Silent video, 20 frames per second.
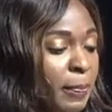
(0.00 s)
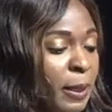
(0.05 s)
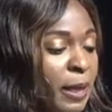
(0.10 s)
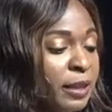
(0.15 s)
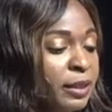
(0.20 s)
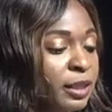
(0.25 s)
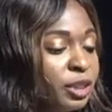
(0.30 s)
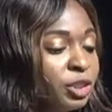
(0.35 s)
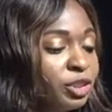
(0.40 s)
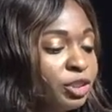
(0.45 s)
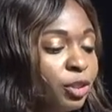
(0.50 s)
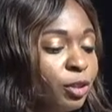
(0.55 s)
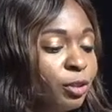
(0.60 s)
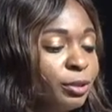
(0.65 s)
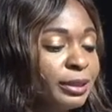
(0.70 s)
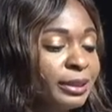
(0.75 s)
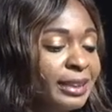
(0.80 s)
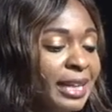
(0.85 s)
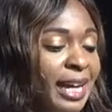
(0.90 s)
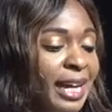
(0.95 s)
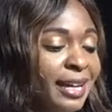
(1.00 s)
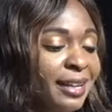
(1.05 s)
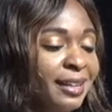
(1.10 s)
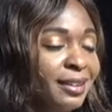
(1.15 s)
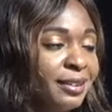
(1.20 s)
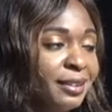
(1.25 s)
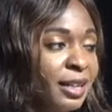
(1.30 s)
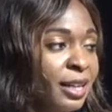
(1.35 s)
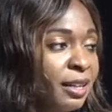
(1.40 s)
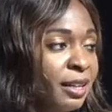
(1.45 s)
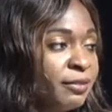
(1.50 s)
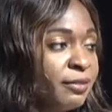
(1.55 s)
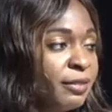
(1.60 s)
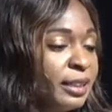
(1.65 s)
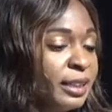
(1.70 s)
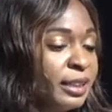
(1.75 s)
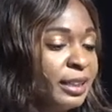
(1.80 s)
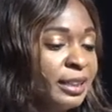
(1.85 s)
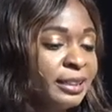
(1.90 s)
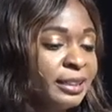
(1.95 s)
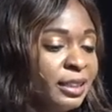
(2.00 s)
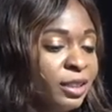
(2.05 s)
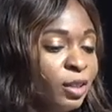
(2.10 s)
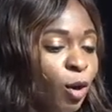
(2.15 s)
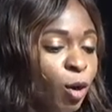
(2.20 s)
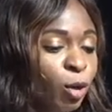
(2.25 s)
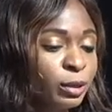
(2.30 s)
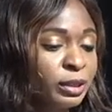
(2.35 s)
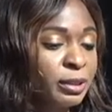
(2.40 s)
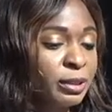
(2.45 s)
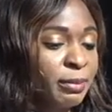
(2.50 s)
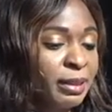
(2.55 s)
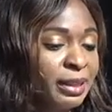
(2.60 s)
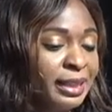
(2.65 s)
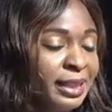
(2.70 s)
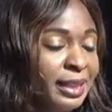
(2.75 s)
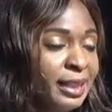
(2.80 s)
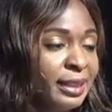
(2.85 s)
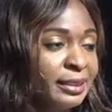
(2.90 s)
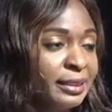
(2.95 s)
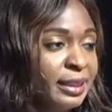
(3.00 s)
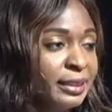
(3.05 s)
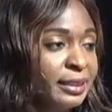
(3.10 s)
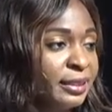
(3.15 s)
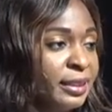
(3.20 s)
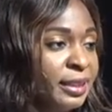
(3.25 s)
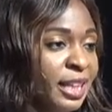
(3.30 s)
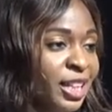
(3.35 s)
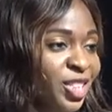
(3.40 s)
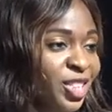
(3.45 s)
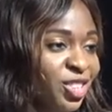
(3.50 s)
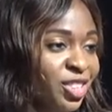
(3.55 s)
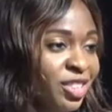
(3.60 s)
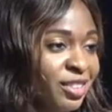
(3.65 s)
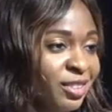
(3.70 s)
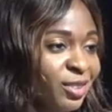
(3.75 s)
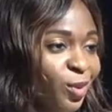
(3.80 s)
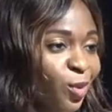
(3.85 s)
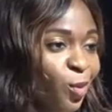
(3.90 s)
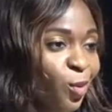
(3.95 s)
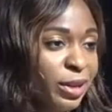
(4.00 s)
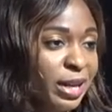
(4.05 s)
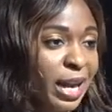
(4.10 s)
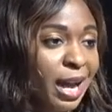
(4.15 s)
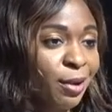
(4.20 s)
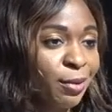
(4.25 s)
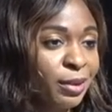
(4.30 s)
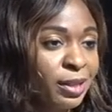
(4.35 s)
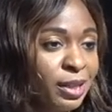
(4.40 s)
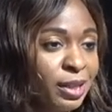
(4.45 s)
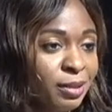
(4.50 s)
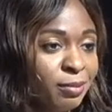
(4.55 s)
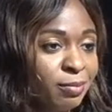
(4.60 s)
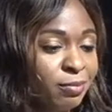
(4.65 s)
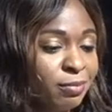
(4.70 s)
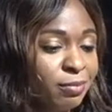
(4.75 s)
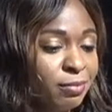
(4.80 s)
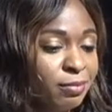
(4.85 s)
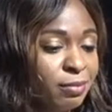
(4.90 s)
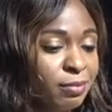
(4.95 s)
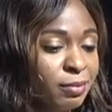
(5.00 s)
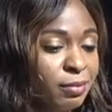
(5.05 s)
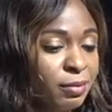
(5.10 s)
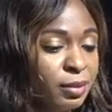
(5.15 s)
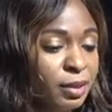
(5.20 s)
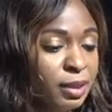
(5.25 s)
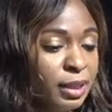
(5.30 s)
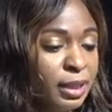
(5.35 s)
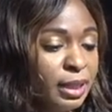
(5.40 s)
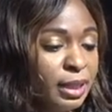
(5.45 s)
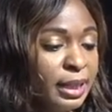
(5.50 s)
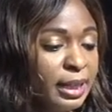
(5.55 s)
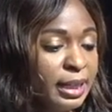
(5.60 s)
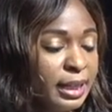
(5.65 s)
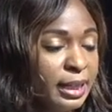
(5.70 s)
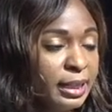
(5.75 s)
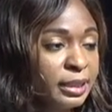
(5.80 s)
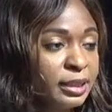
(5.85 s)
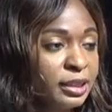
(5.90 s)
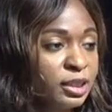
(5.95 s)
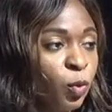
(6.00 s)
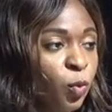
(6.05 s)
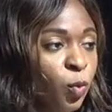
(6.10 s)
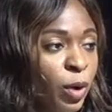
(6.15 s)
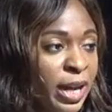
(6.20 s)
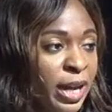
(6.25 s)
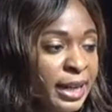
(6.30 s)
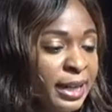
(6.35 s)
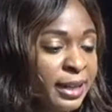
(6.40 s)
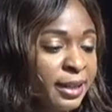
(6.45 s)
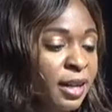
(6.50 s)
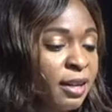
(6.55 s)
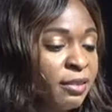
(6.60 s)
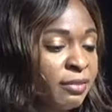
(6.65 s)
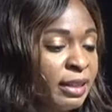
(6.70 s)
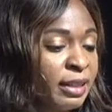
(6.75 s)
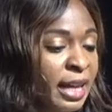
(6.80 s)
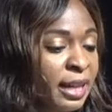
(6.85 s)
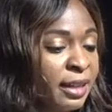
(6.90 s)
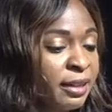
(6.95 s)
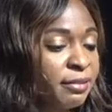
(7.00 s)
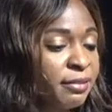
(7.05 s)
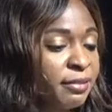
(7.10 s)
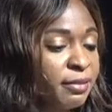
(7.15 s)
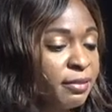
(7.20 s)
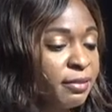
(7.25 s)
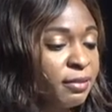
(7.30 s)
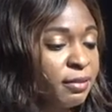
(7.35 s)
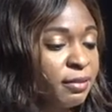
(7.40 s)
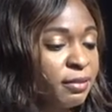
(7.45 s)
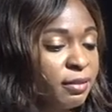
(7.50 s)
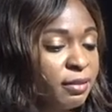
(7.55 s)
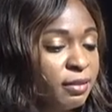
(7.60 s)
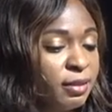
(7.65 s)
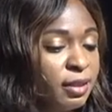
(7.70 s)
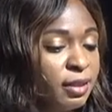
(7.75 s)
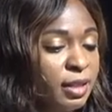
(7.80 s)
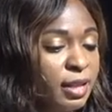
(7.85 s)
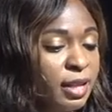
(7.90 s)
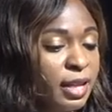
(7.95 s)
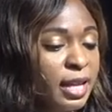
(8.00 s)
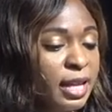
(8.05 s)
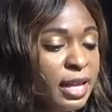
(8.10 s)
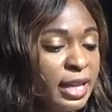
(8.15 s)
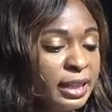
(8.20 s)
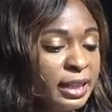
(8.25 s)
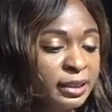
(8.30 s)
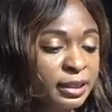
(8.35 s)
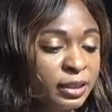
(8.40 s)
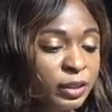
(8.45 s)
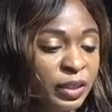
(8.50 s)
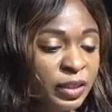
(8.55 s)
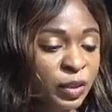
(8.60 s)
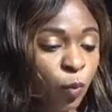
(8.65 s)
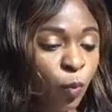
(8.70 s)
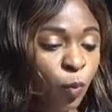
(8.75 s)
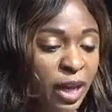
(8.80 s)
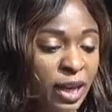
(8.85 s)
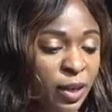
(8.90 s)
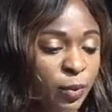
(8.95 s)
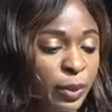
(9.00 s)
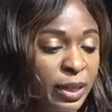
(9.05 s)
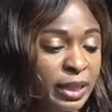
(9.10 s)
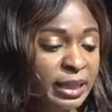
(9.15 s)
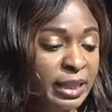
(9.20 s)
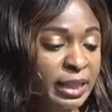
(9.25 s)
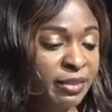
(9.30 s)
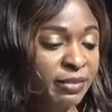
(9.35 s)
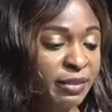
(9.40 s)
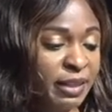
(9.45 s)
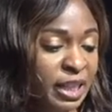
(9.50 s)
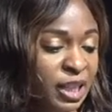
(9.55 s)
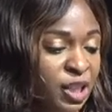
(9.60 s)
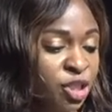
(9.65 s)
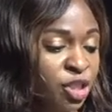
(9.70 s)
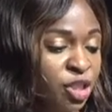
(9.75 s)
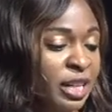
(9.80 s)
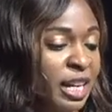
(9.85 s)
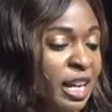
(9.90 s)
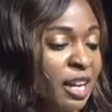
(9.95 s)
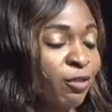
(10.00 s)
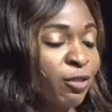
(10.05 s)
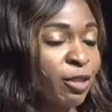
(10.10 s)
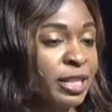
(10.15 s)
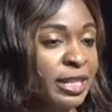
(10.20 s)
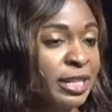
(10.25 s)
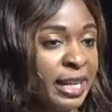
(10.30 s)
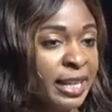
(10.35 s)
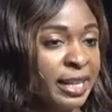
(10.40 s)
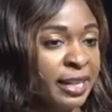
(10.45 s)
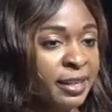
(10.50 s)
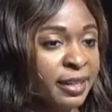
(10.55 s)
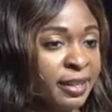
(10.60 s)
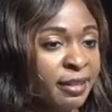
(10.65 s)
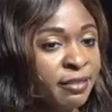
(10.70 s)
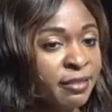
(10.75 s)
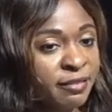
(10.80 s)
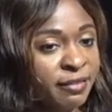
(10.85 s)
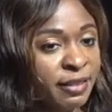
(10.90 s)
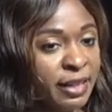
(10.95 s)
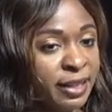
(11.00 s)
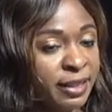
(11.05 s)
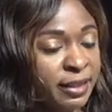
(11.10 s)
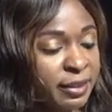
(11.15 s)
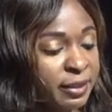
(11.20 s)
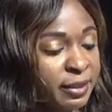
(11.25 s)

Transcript: This shows that love isn't ultimately a destination or an outcome. It is the way of life. It's the way we live each and every day in faith.